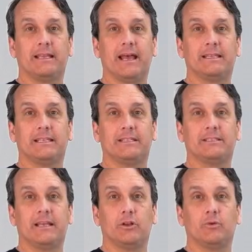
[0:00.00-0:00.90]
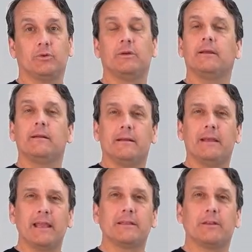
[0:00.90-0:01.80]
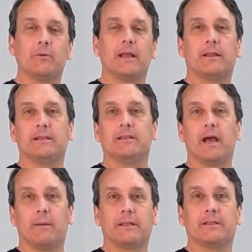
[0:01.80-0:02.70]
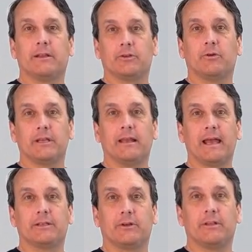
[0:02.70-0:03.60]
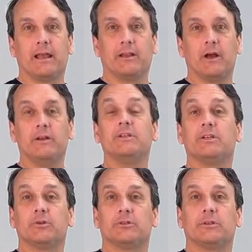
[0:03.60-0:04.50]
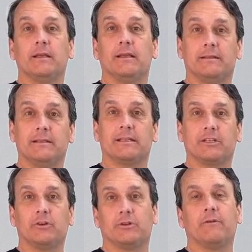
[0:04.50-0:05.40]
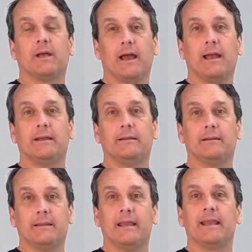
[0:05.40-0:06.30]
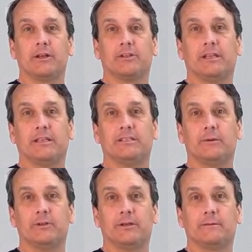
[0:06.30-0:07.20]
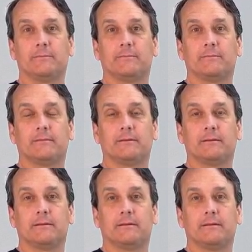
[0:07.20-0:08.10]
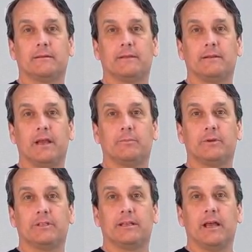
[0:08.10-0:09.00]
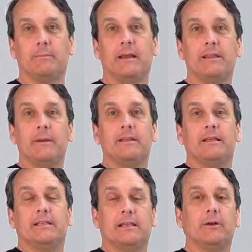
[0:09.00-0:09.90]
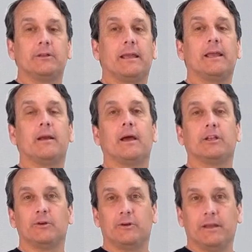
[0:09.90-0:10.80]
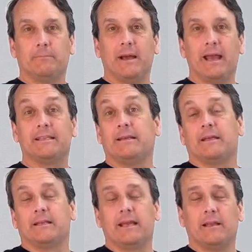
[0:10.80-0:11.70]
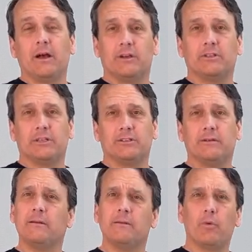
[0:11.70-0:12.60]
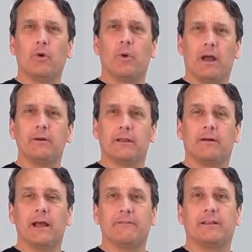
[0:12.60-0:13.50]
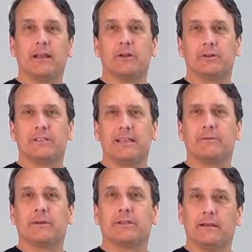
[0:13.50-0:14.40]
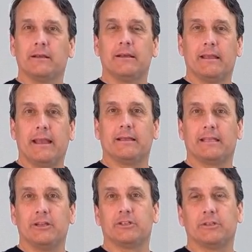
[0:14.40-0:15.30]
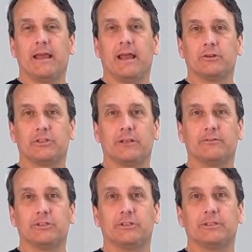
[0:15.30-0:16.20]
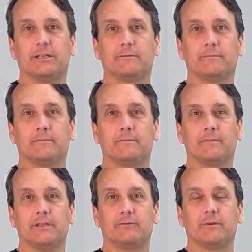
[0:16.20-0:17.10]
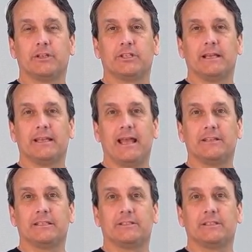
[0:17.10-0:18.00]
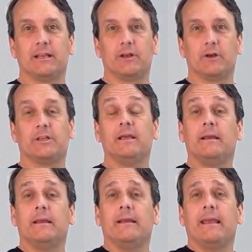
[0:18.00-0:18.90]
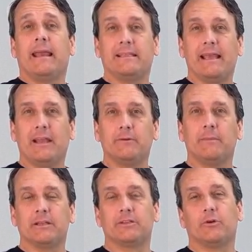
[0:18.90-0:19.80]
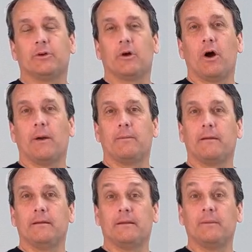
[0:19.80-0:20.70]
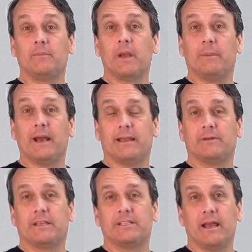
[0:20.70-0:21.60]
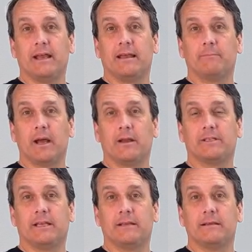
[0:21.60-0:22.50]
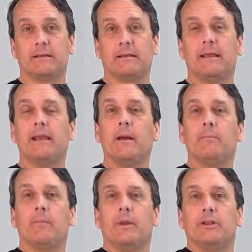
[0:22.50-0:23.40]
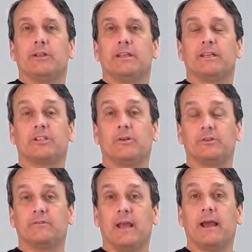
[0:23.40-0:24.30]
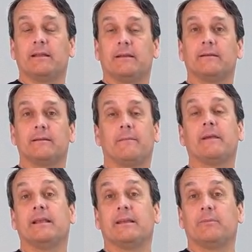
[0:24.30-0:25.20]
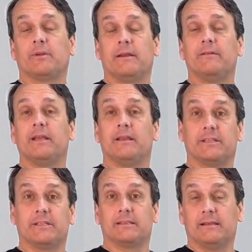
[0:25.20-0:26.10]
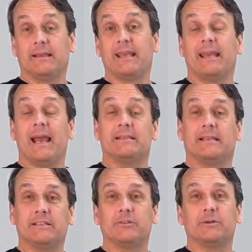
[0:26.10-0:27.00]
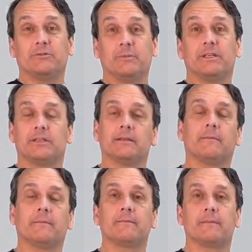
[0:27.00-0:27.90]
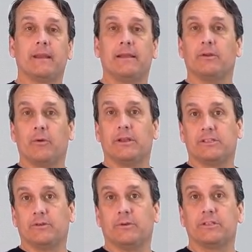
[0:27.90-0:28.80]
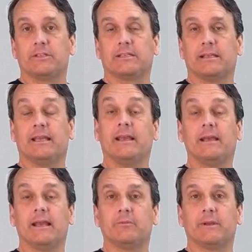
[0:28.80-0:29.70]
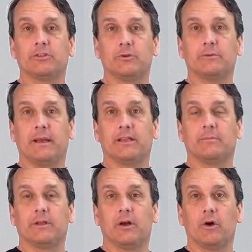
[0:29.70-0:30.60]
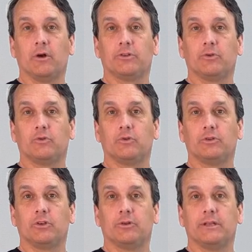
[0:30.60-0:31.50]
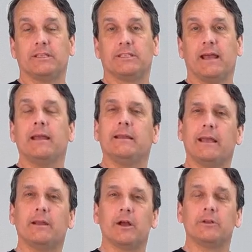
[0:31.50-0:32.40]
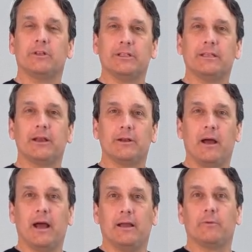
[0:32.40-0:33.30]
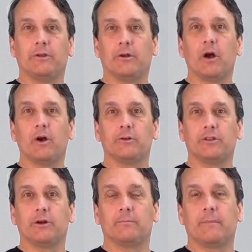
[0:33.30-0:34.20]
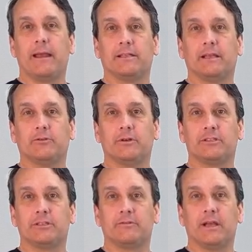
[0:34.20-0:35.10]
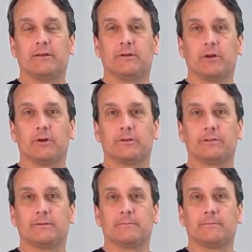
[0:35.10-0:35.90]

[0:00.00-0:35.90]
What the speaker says: IT stakeholders connects directly to topics including ethical technology use, the digital divide, and energy consumption. Developers and companies must consider the ecological impacts of their technologies, requiring life cycle assessments and attention to energy efficiency. Differentiated access to technology can exacerbate social harm, while mindful design and policy can help bridge the digital divide, thus improving fairness and access to information. Ethical considerations in data and resource management are also crucial in designing technologies that align with the long-term best interests of life on Earth.